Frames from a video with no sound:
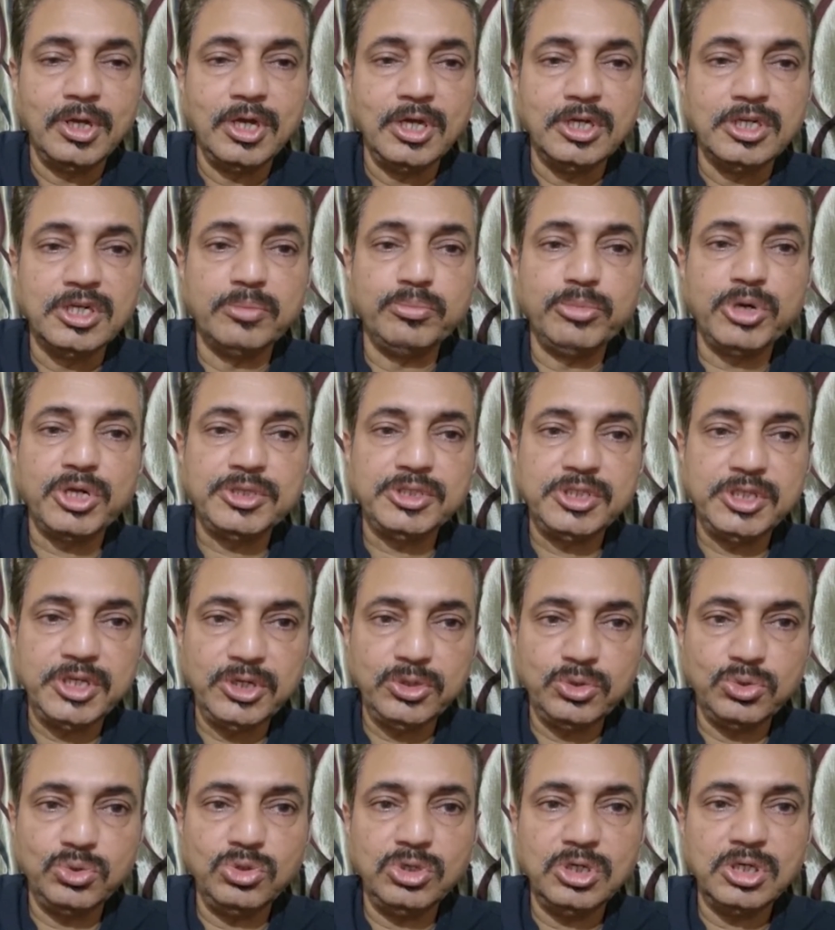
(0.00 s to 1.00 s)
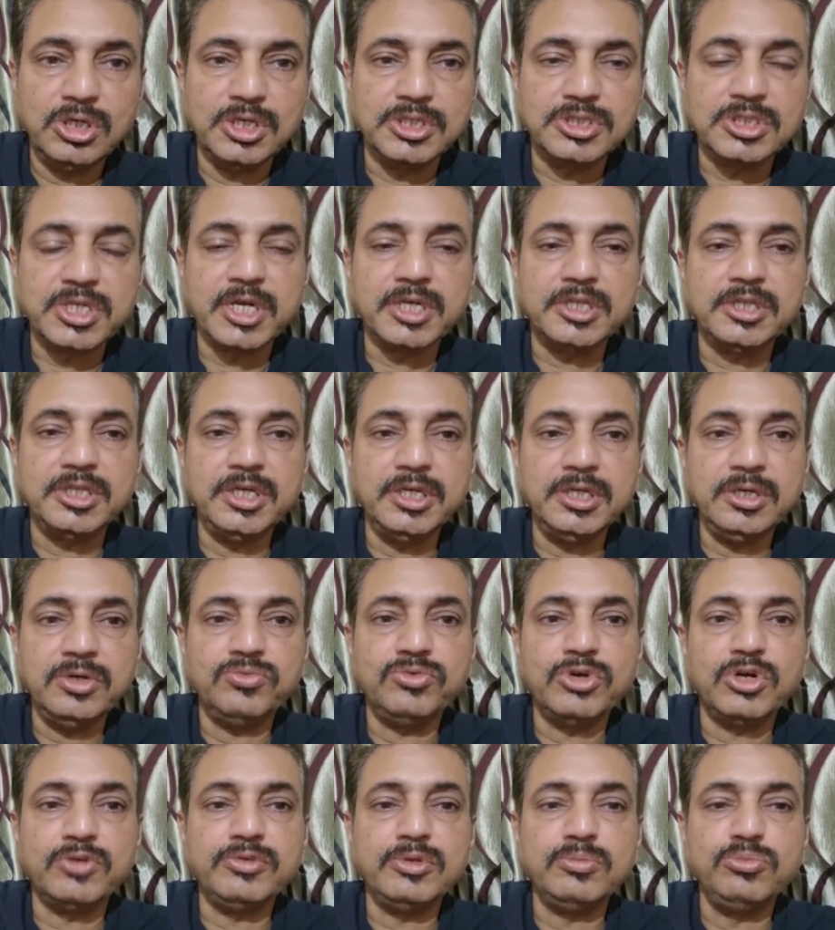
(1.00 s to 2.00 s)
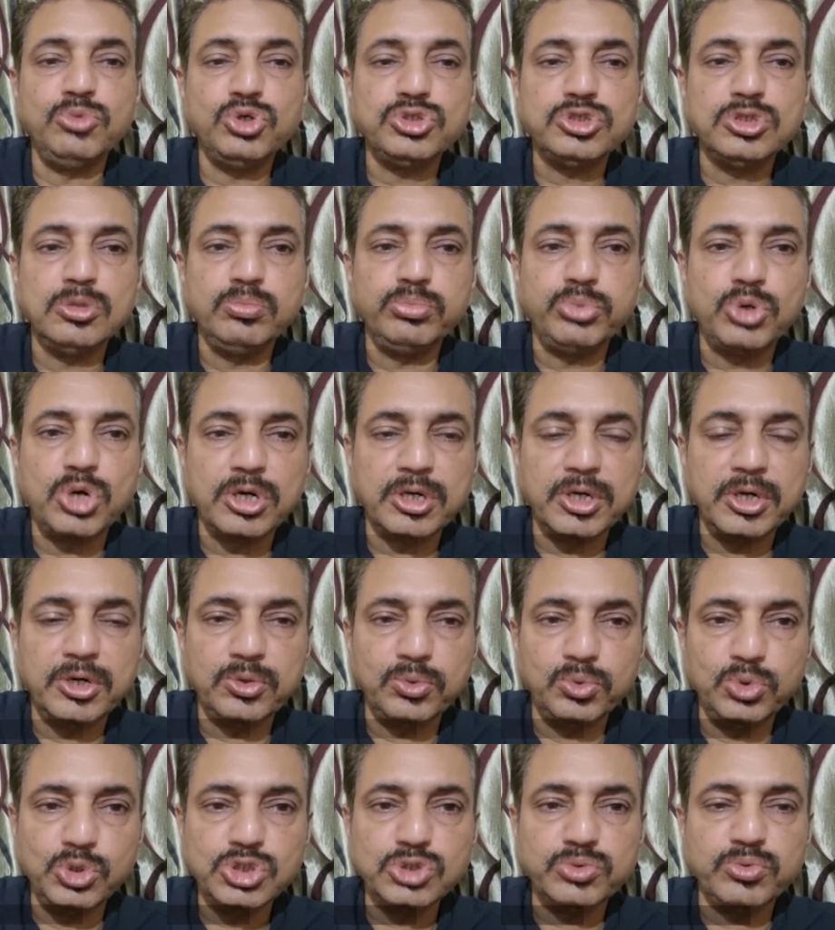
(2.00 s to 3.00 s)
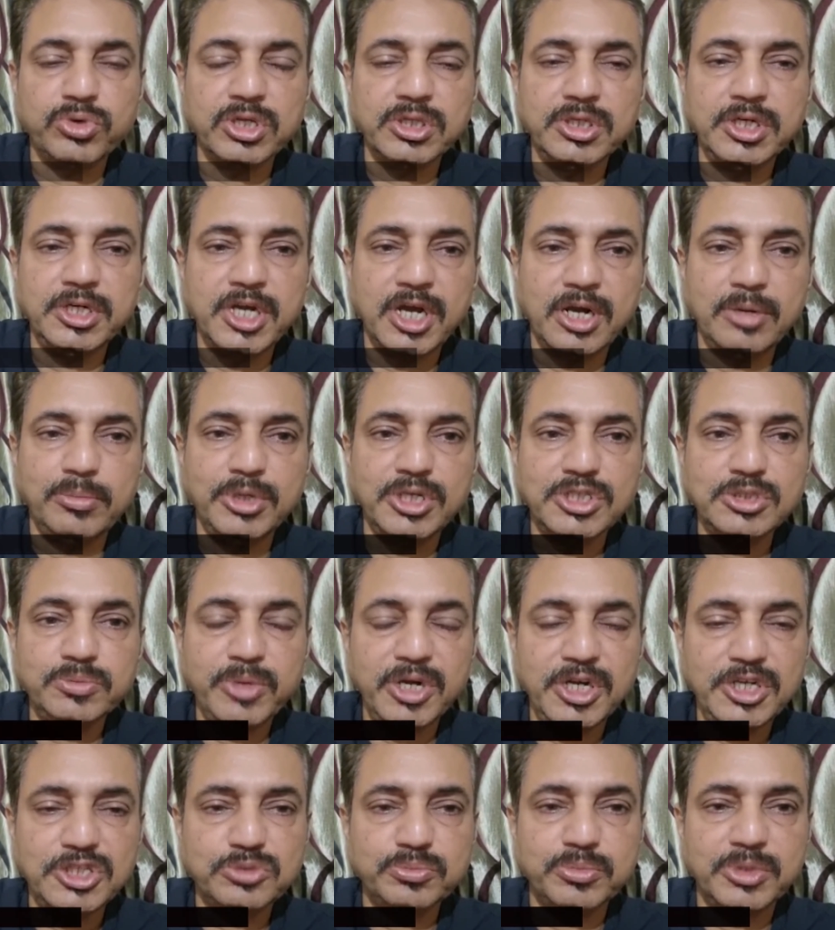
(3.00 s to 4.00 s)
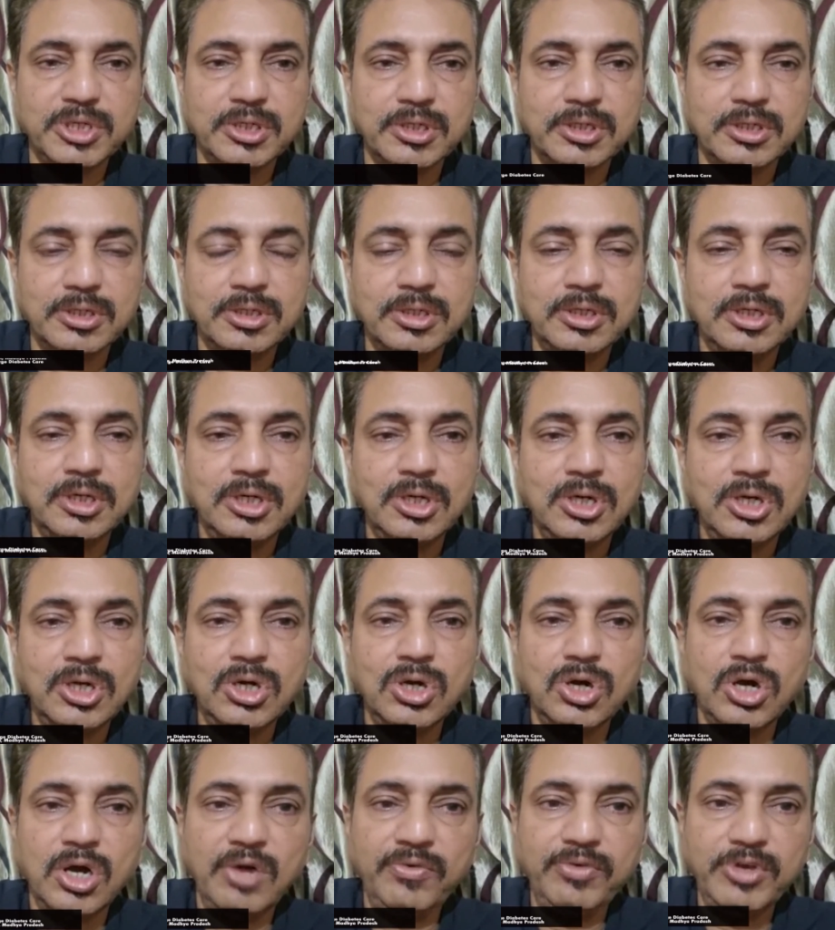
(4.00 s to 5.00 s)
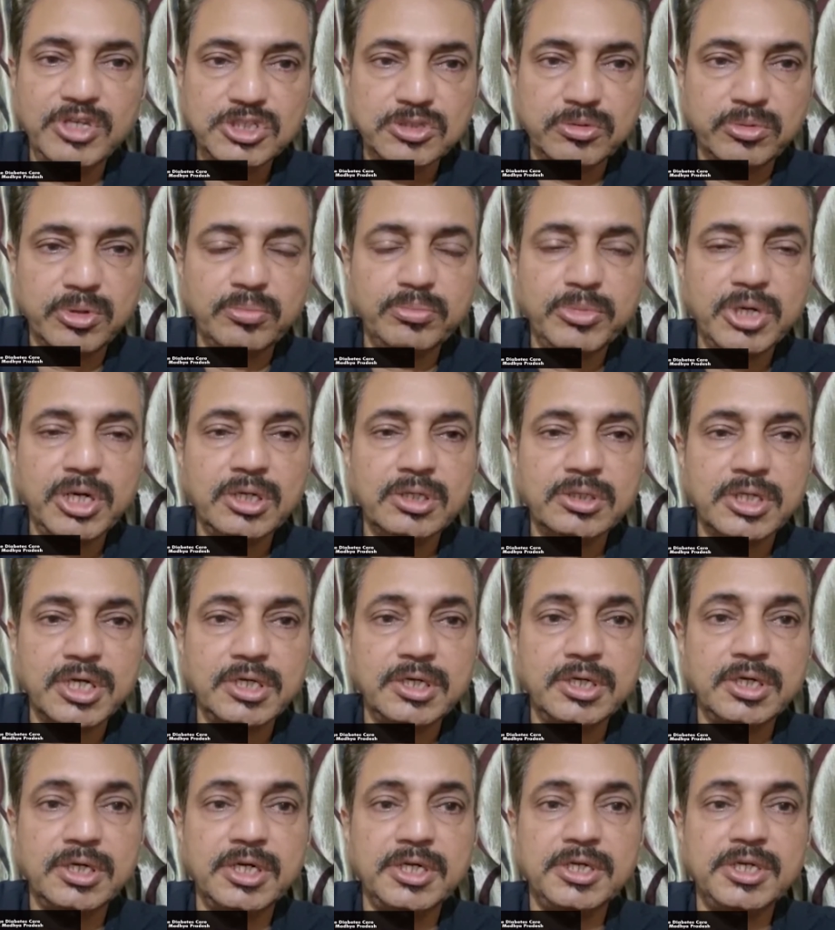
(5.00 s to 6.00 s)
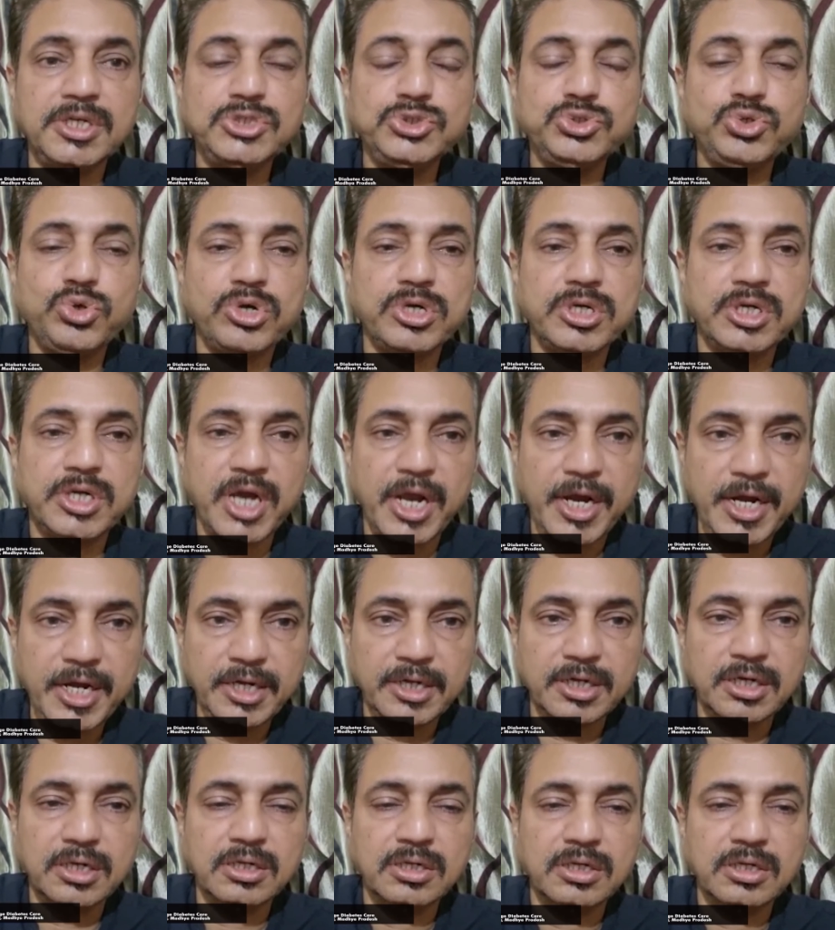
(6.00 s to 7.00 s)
Number three rule is, I think, one of the most important rules for the diabetes management. Always remember that it is your diet